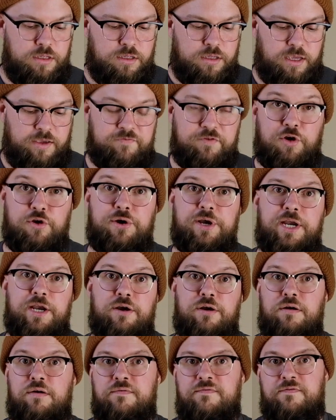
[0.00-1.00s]
If you're
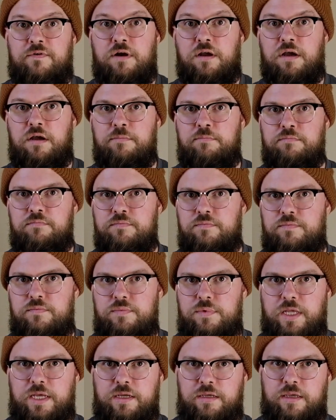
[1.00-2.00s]
here from
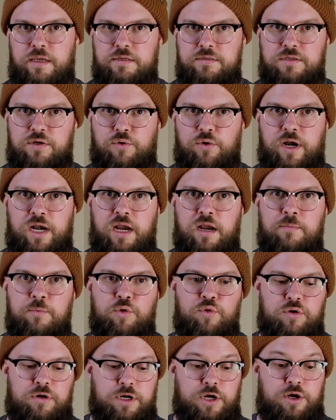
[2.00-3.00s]
like Instagram
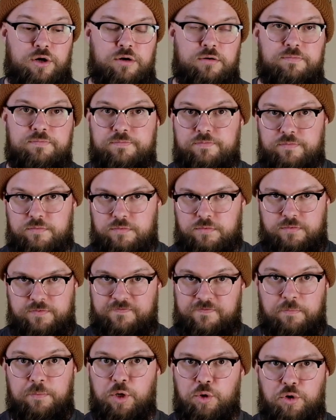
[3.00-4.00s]
or you're
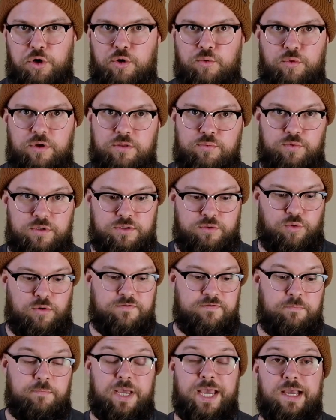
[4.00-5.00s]
familiar with Restore
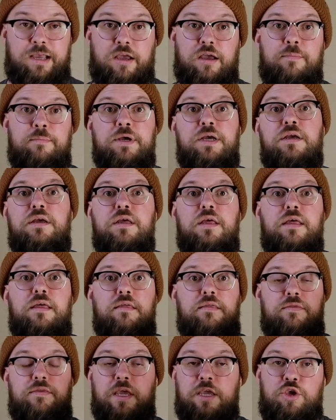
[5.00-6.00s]
from Backup,
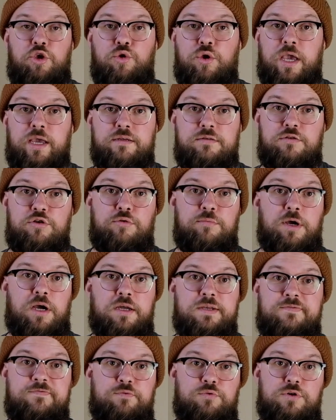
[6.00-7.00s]
thank you guys so
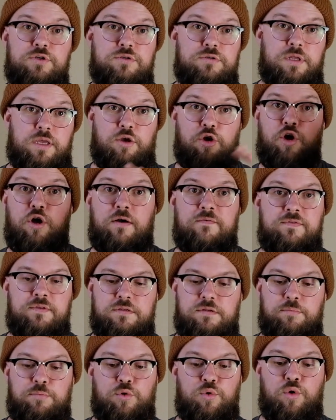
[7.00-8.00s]
much for just like all of the
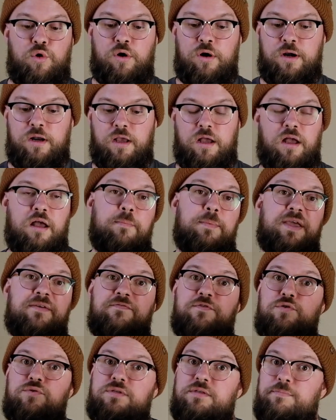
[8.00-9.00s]
support.
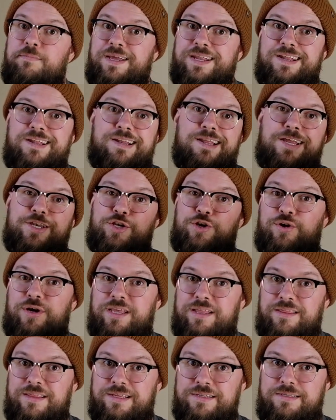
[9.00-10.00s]
If you submitted and you're
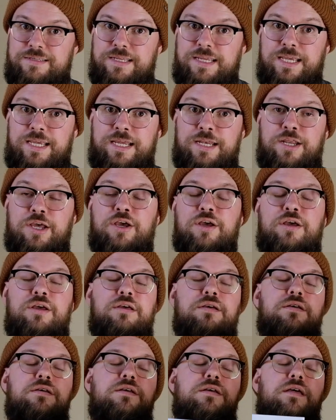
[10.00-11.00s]
in this zine,
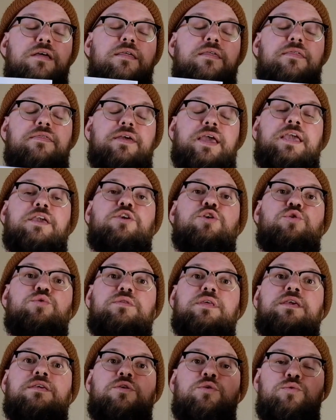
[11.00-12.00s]
thank you,
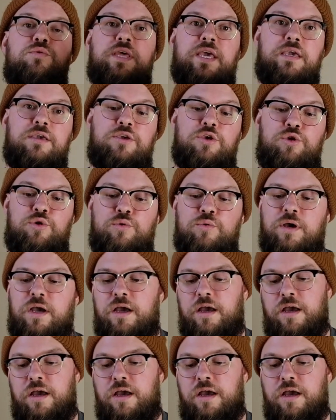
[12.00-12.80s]
thank you, thank you.